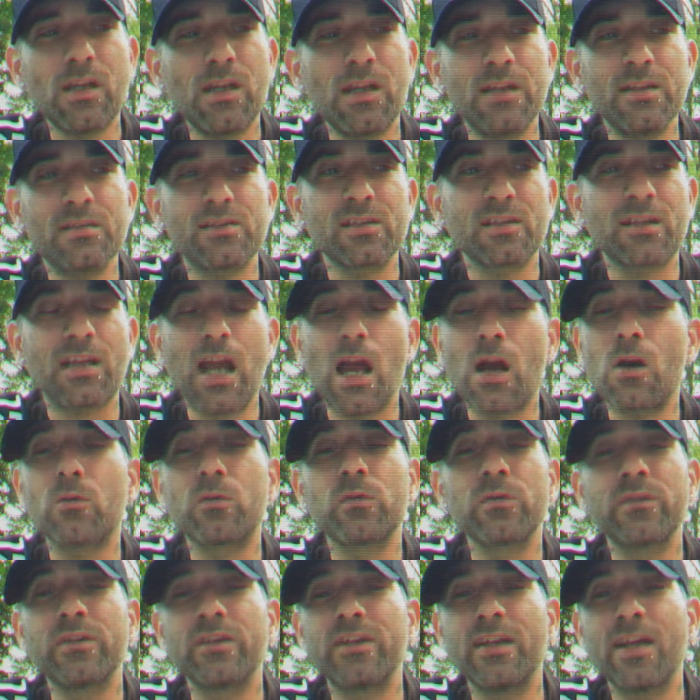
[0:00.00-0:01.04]
It's a
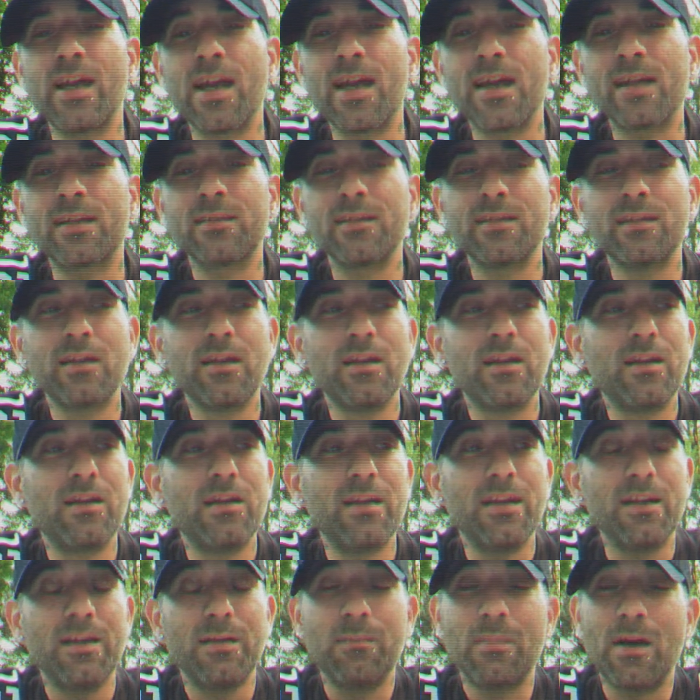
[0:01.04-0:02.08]
cowardly act,
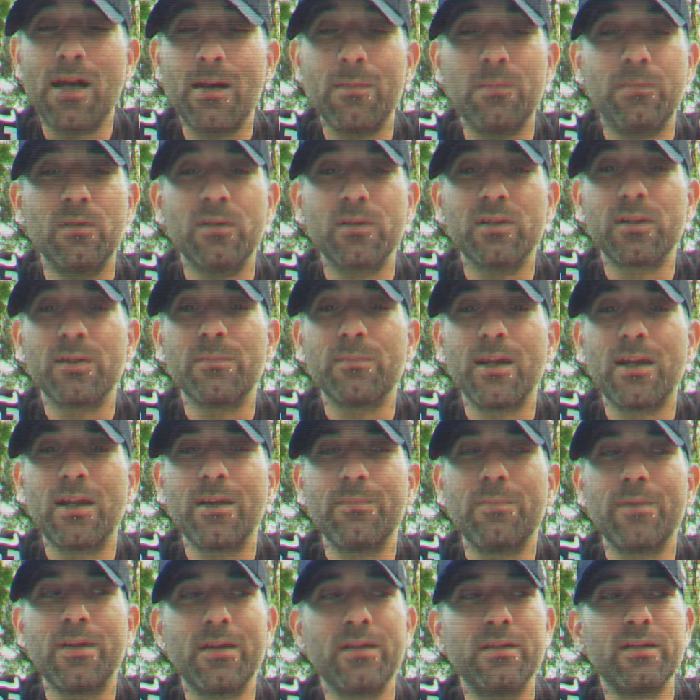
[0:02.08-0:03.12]
in my book, in my
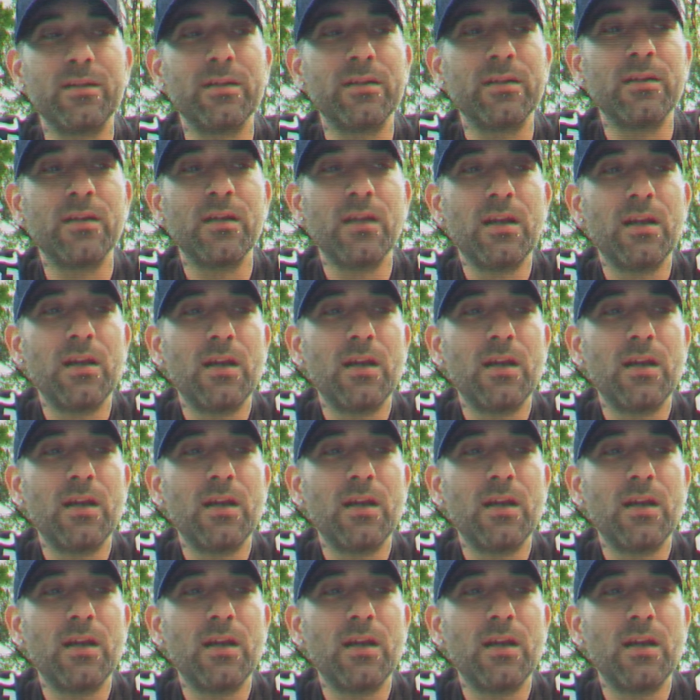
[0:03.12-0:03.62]
opinion.